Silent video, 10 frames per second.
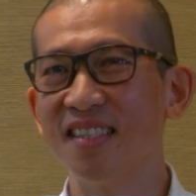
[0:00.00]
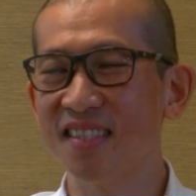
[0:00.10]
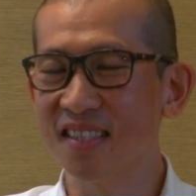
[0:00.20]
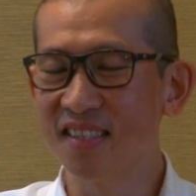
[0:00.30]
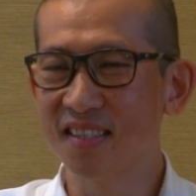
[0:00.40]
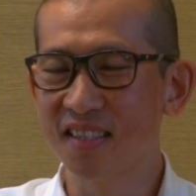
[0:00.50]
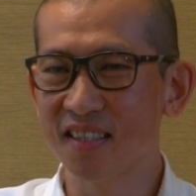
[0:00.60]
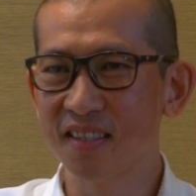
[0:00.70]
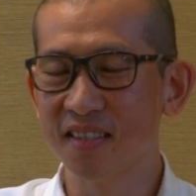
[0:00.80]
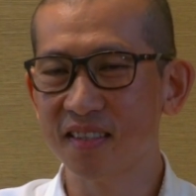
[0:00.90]
It's
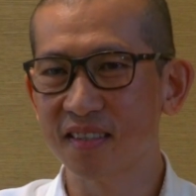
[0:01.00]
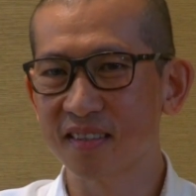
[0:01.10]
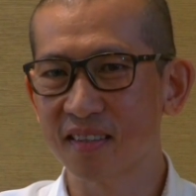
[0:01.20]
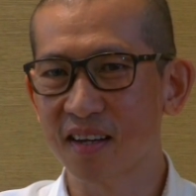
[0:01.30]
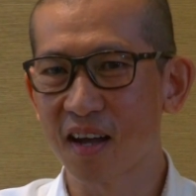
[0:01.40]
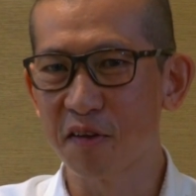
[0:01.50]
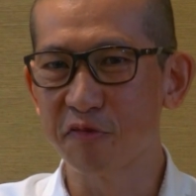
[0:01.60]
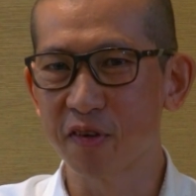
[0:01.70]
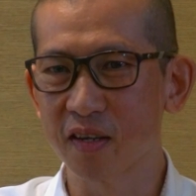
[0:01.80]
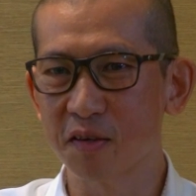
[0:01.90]
easy, I
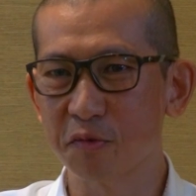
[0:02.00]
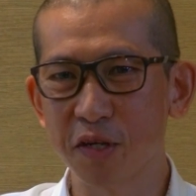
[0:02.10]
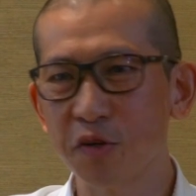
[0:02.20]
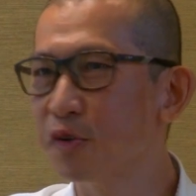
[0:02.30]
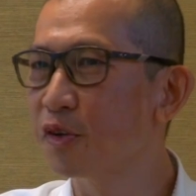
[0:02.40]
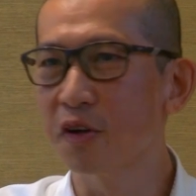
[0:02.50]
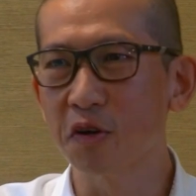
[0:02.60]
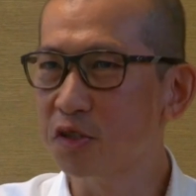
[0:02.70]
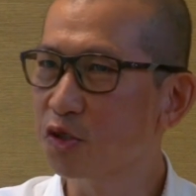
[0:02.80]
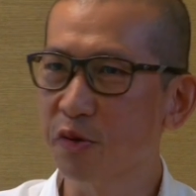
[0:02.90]
think, we don't know the
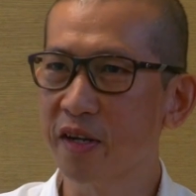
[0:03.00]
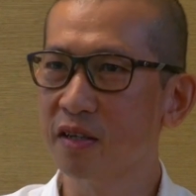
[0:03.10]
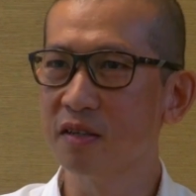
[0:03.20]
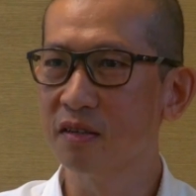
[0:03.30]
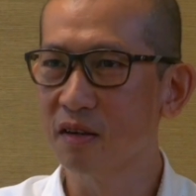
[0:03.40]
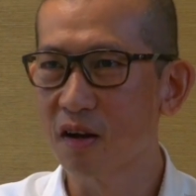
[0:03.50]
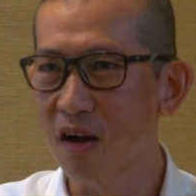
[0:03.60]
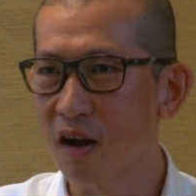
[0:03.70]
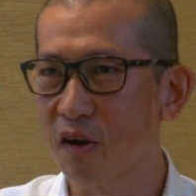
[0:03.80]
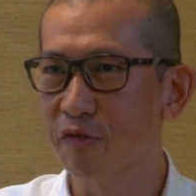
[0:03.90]
constraint
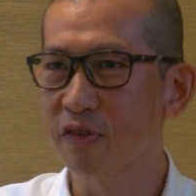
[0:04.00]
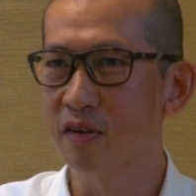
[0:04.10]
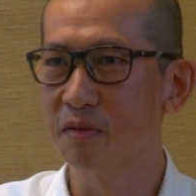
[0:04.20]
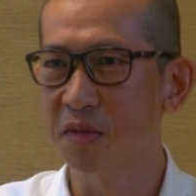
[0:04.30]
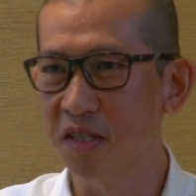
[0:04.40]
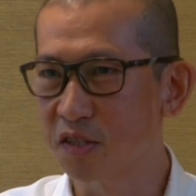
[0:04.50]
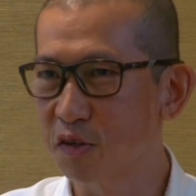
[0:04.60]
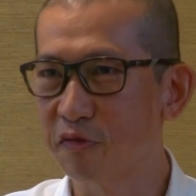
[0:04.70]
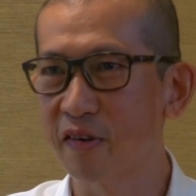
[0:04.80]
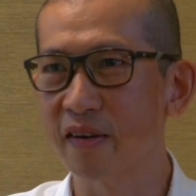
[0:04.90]
of the Minister
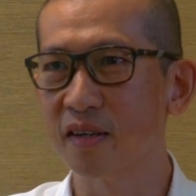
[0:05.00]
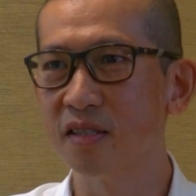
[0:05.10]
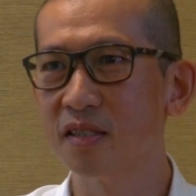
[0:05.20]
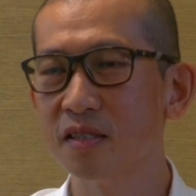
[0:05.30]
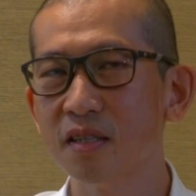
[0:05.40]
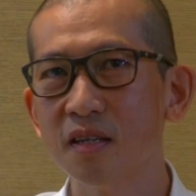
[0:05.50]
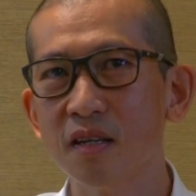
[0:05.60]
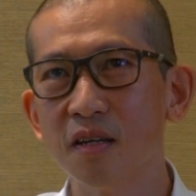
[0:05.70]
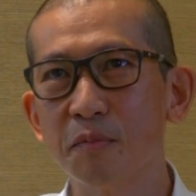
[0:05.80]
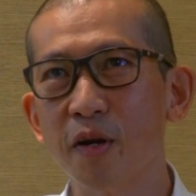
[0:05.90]
of Finance.
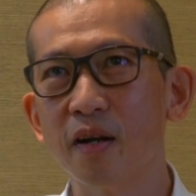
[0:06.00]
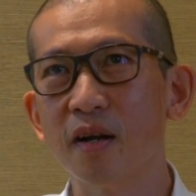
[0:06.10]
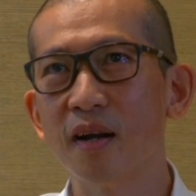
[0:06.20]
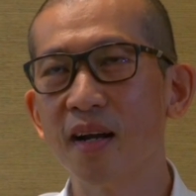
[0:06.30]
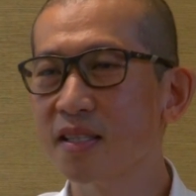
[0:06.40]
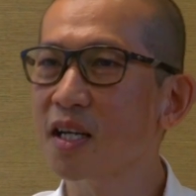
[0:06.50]
But let's